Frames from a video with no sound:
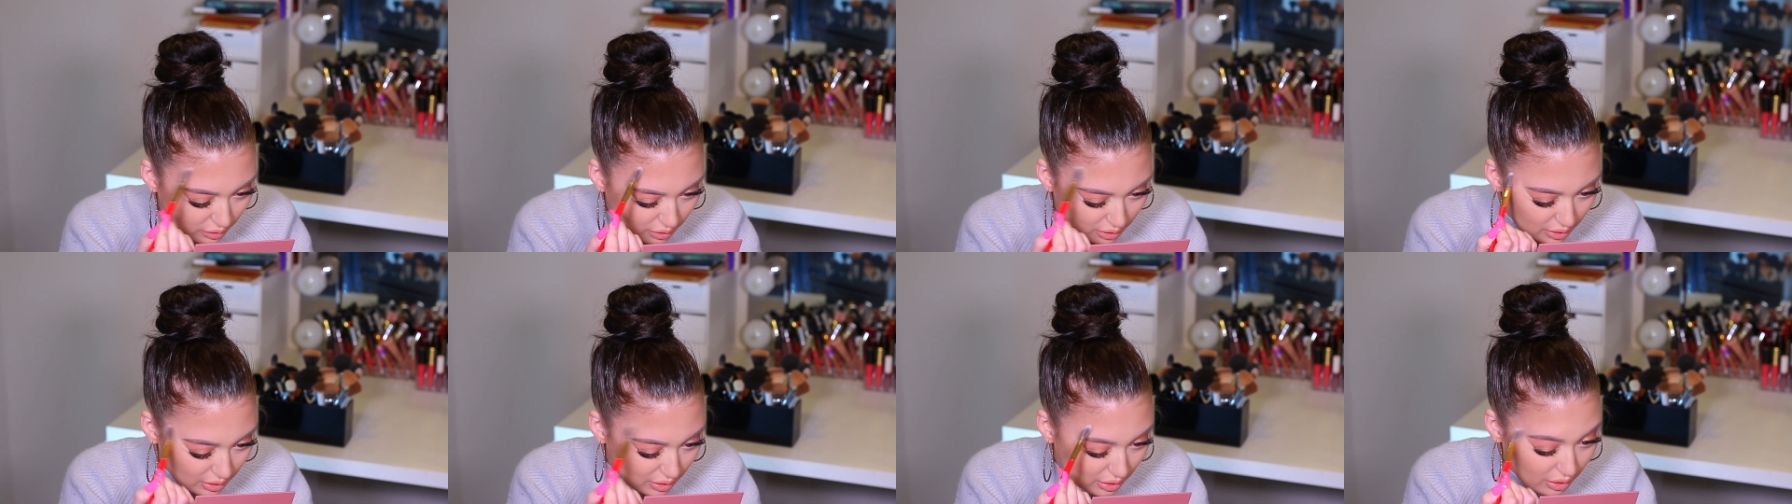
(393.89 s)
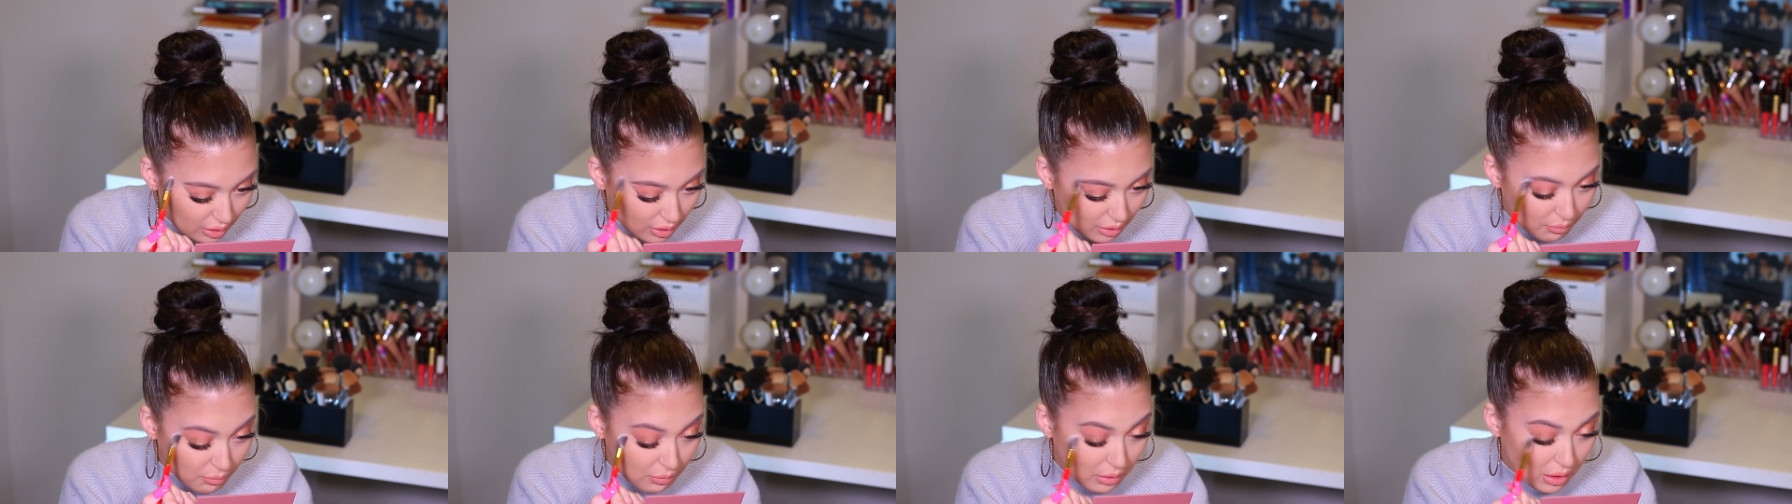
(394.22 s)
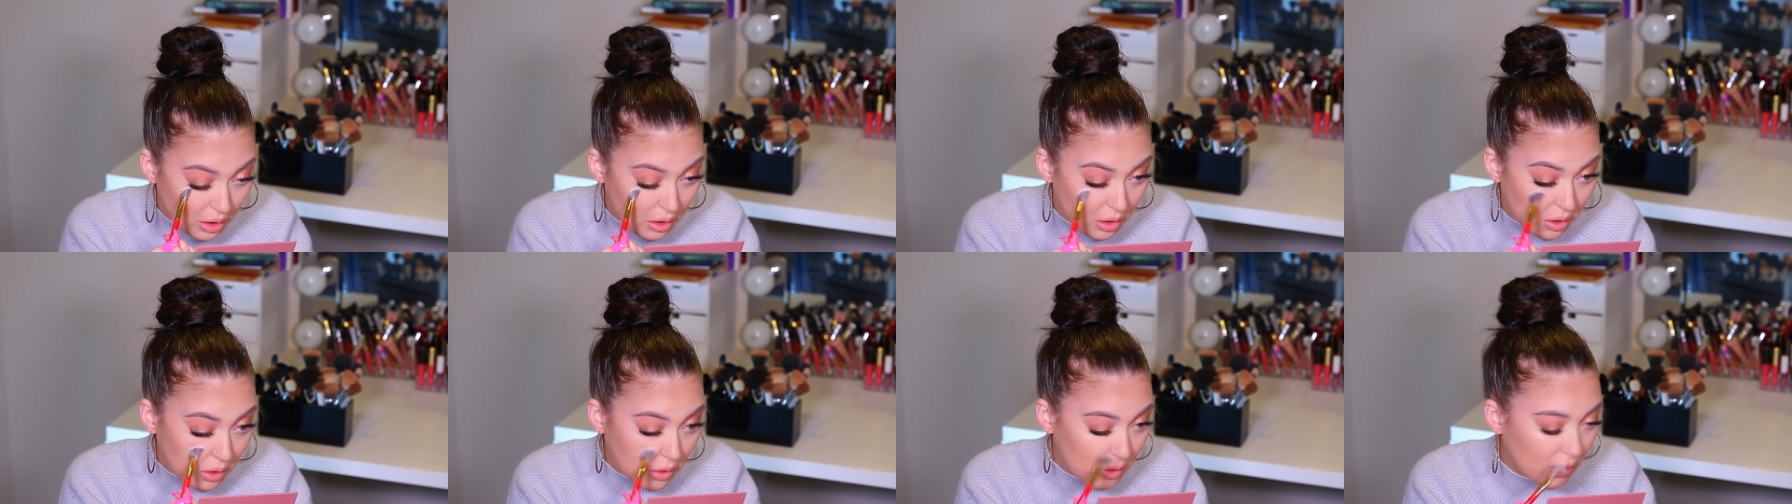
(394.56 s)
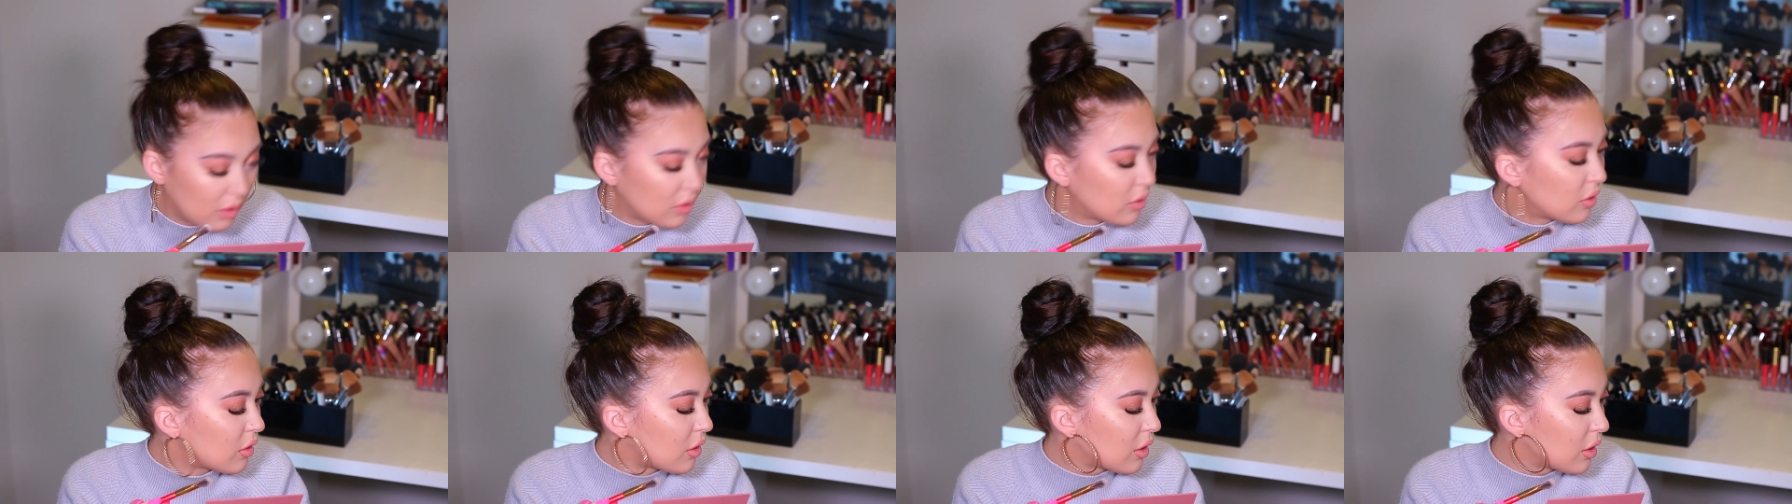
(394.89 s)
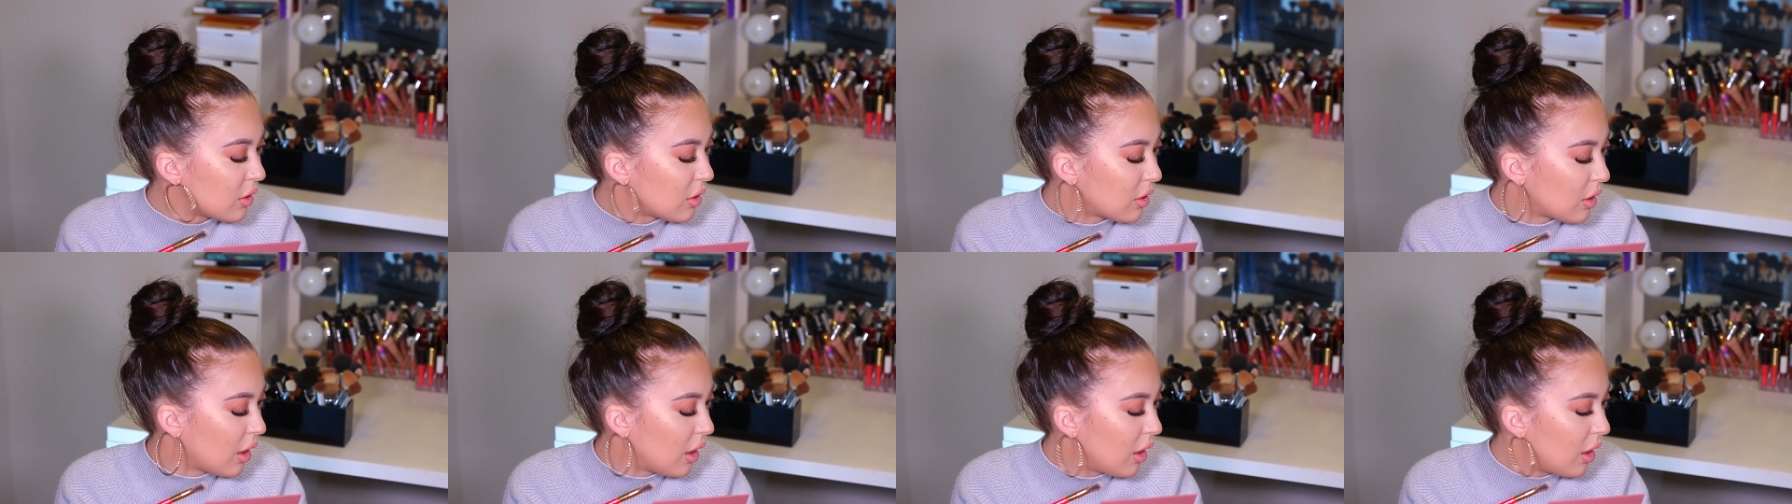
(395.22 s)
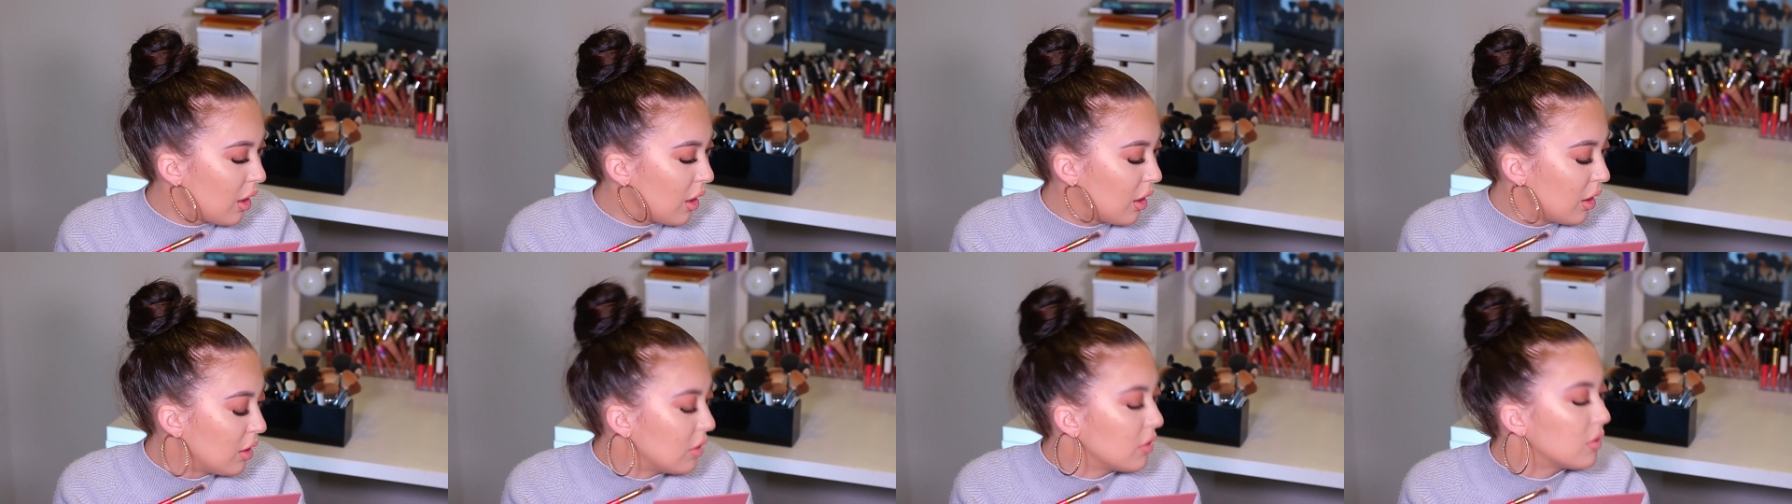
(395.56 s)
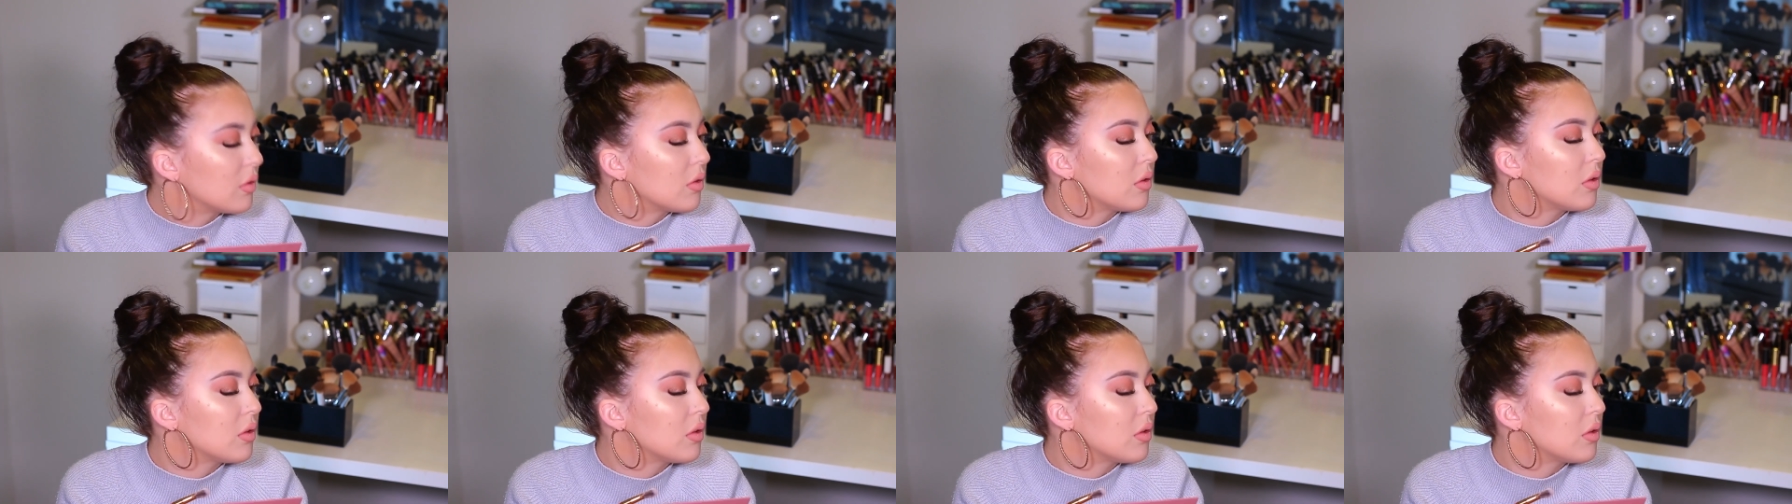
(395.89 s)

kidding me? Look at that.